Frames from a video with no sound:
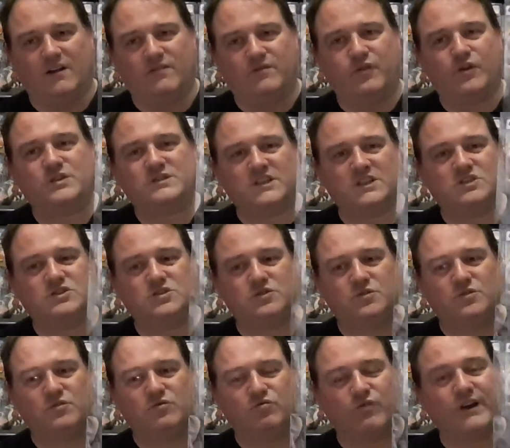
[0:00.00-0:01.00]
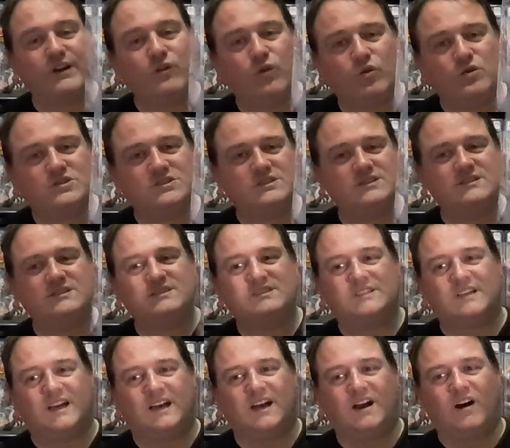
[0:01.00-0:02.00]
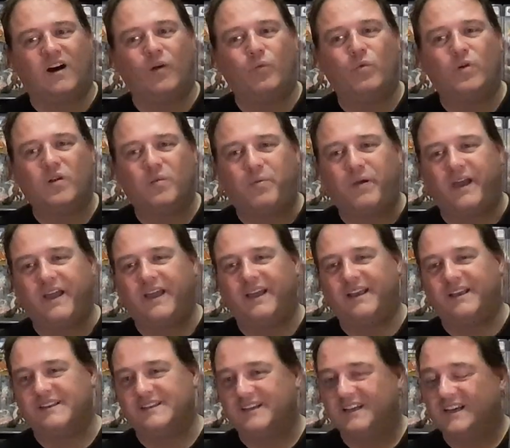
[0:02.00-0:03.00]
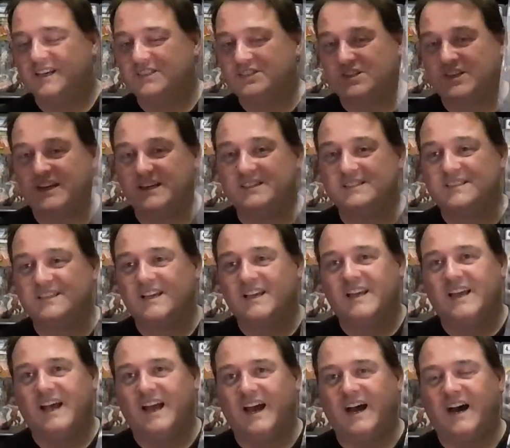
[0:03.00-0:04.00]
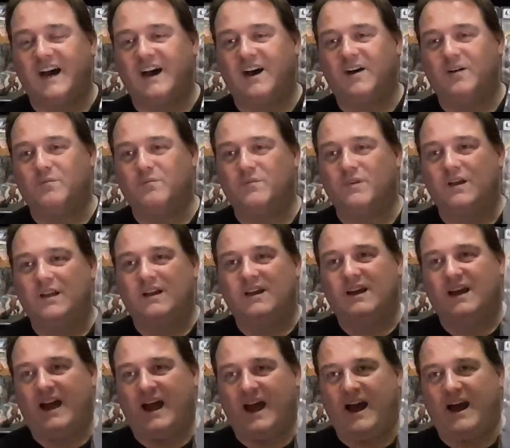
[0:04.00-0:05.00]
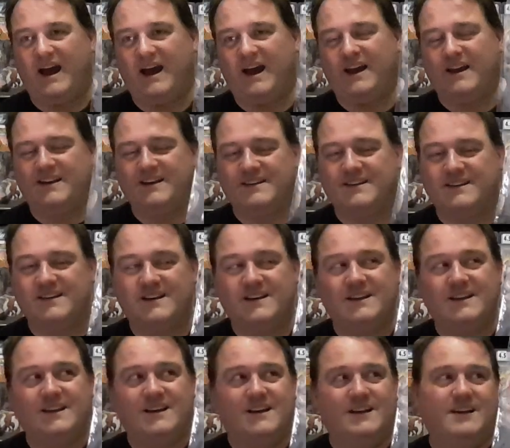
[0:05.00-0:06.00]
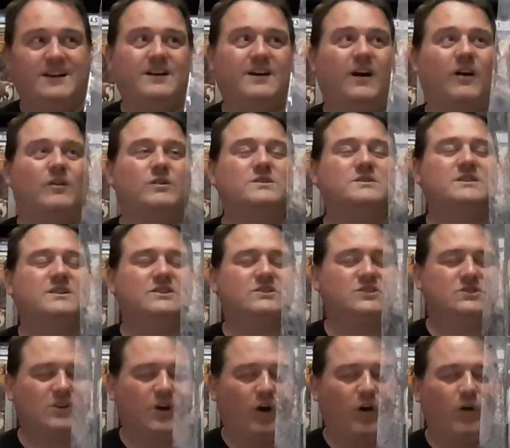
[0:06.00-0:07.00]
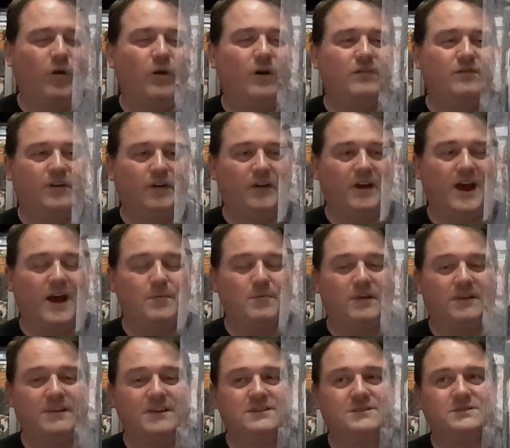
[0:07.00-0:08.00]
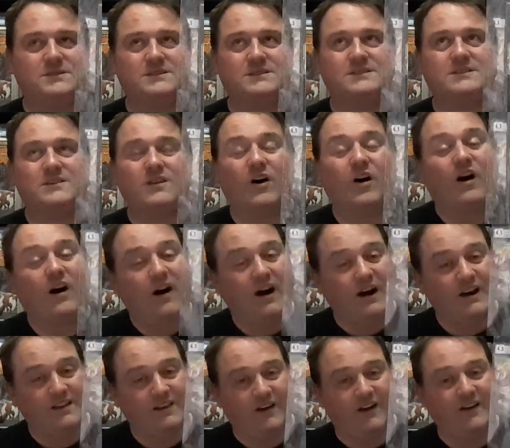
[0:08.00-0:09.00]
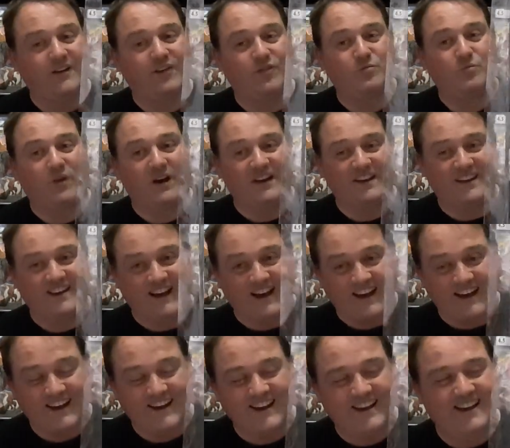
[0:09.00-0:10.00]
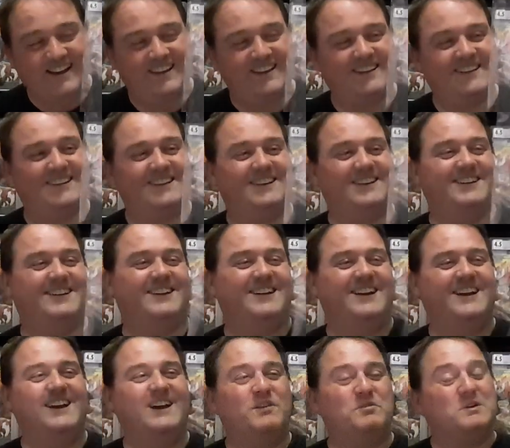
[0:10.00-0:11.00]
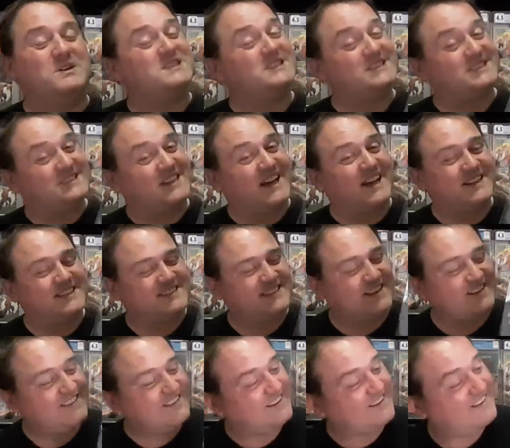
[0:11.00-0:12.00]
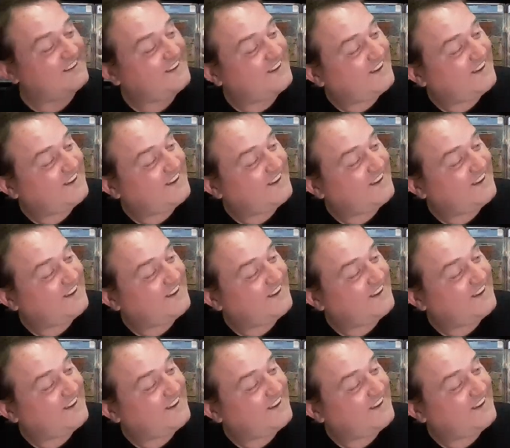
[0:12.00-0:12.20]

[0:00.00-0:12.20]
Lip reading: first issue relaunches, I would have been cheesed. And I was so very happy. This is the highlight of my day, which is saying something.